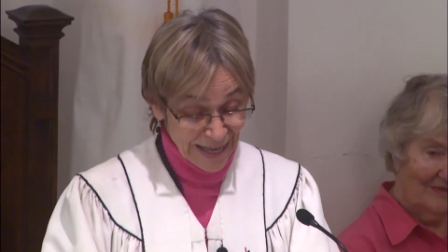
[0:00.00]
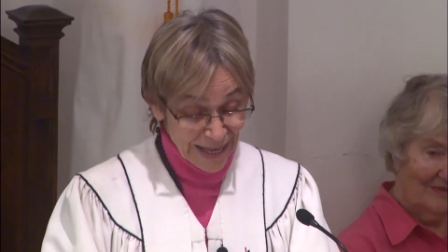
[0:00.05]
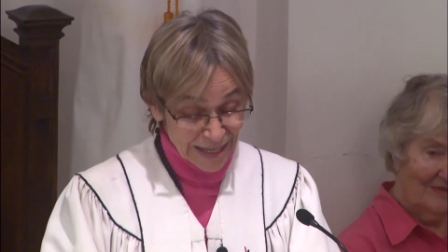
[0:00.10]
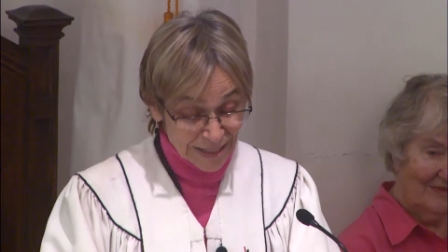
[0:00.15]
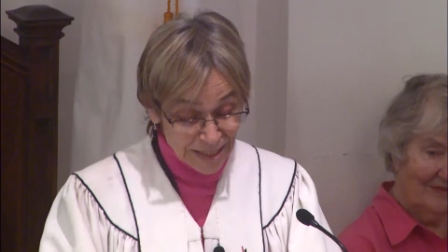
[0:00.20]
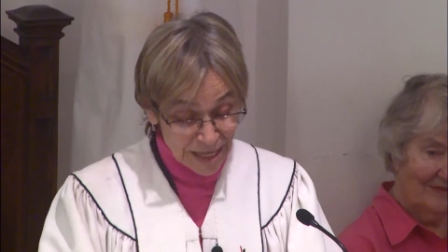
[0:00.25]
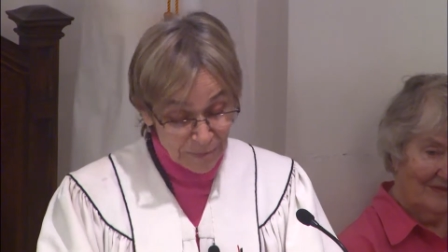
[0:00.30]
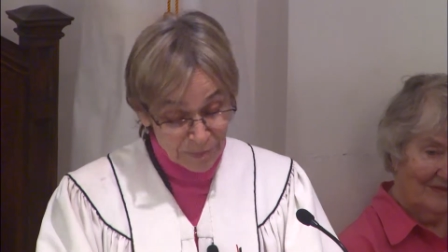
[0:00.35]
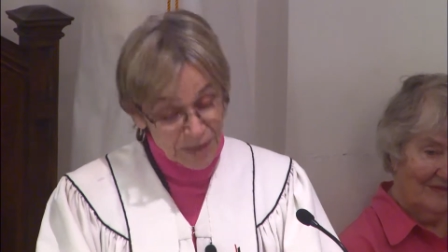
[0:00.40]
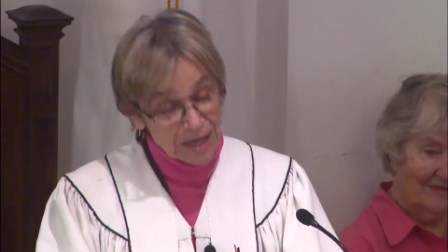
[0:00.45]

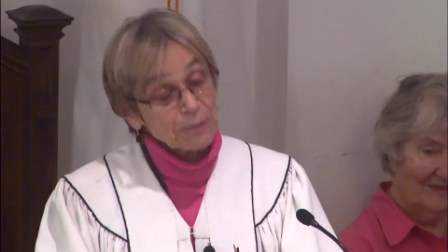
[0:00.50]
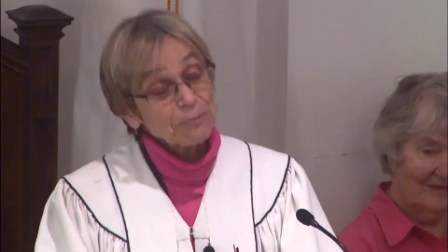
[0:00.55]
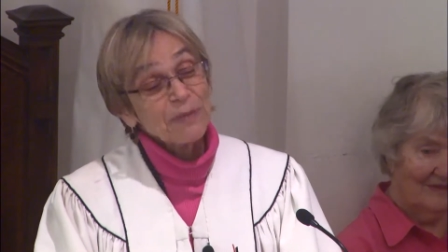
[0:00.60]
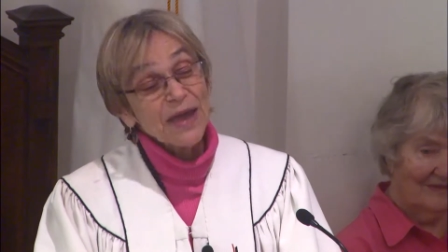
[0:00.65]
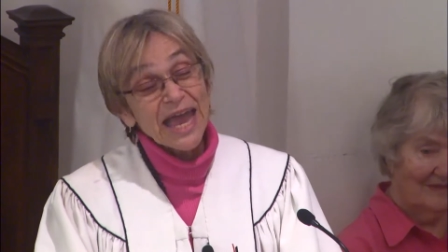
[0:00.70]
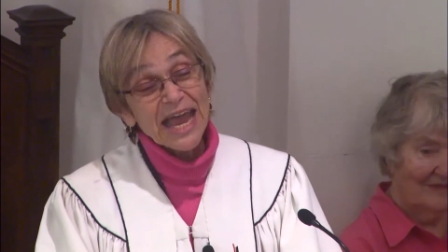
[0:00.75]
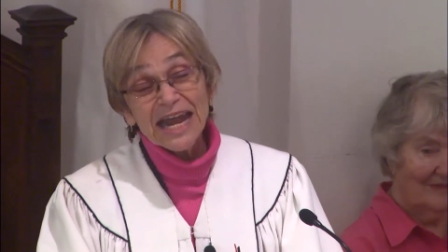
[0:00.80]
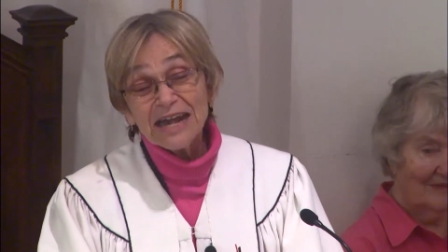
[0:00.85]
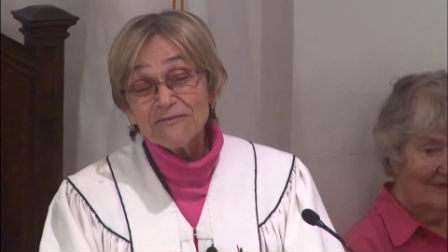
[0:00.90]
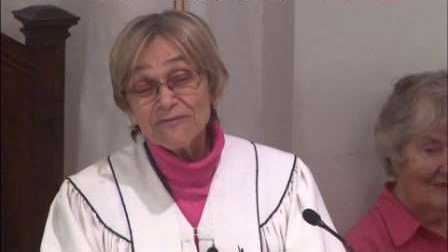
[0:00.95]
Something
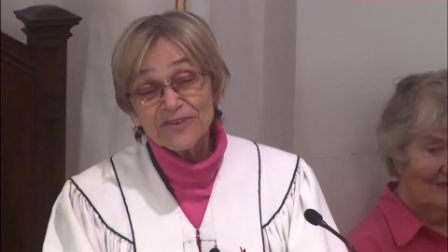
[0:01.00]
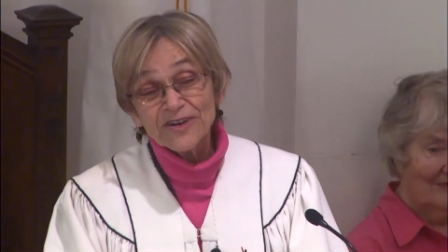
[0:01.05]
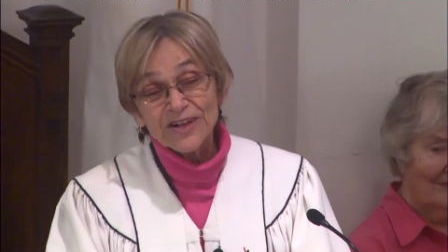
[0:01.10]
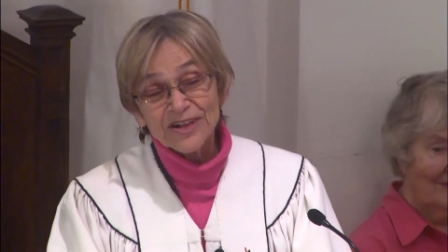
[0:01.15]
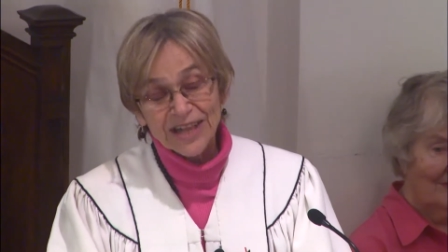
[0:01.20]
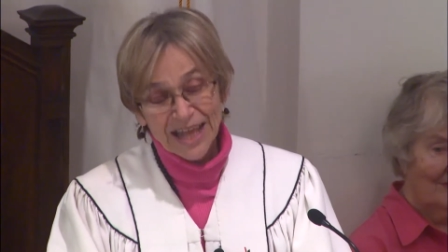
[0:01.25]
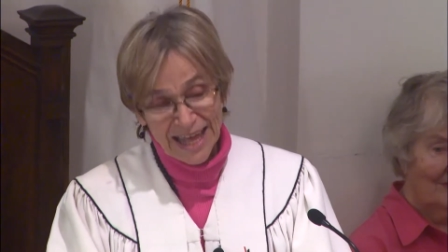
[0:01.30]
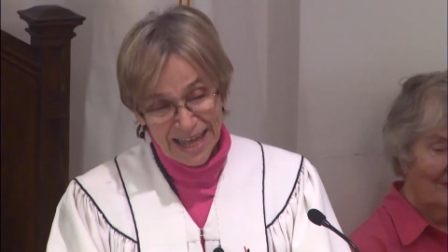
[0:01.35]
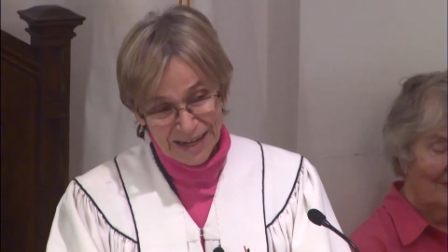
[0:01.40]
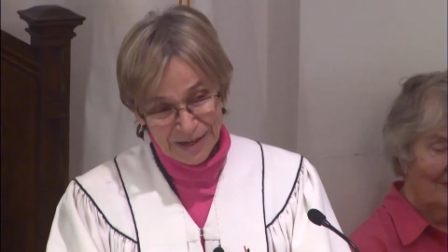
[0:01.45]

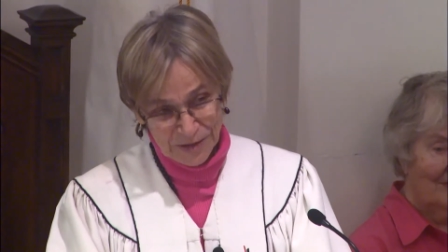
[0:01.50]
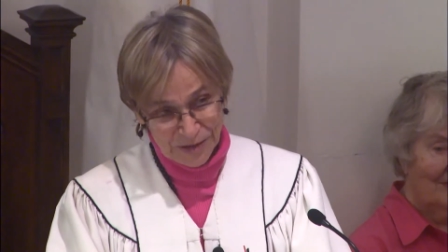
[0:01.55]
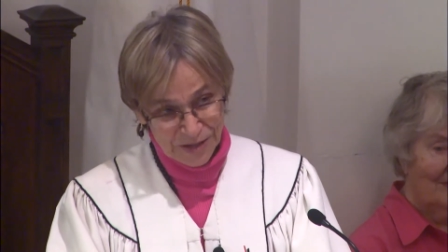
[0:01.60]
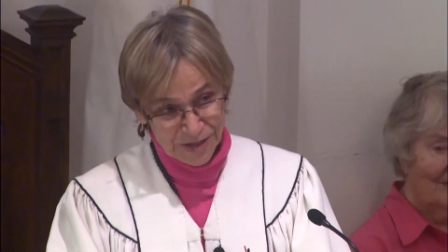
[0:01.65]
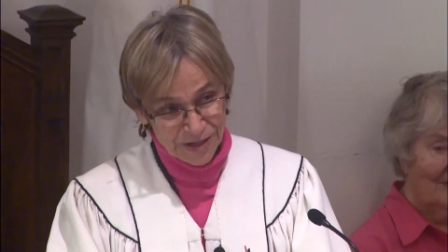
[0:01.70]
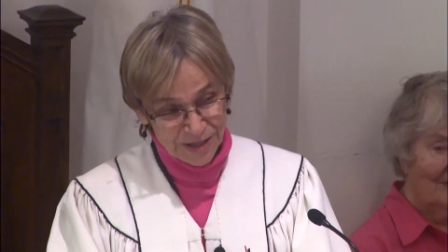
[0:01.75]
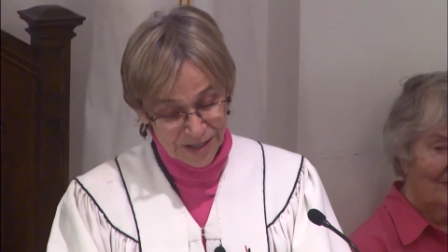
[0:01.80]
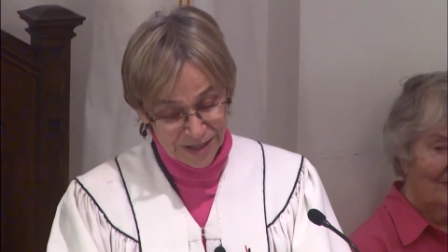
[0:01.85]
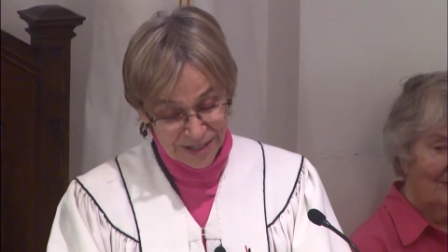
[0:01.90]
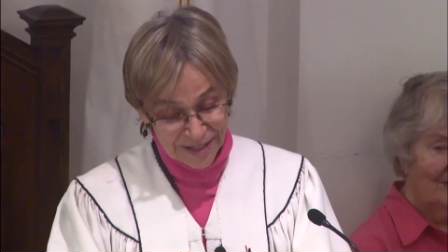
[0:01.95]
painful had
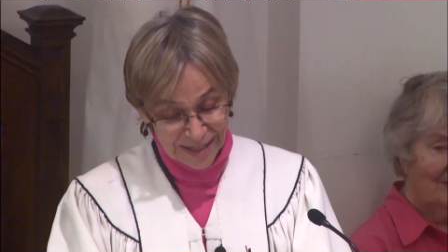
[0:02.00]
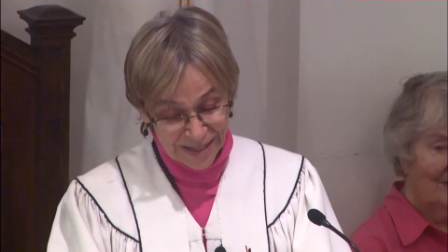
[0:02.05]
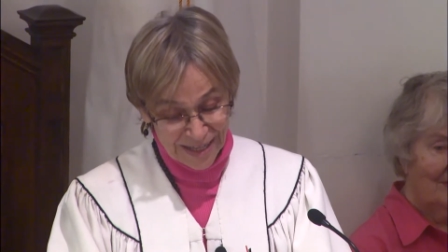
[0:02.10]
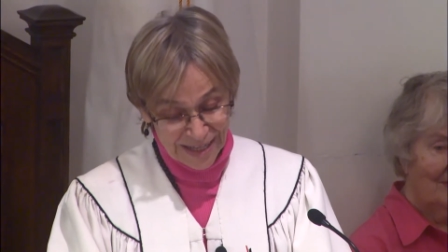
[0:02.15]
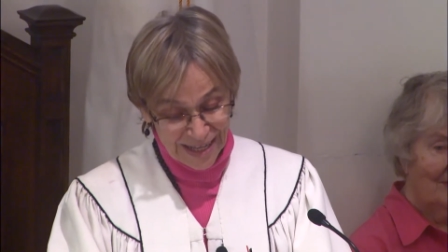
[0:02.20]
occurred,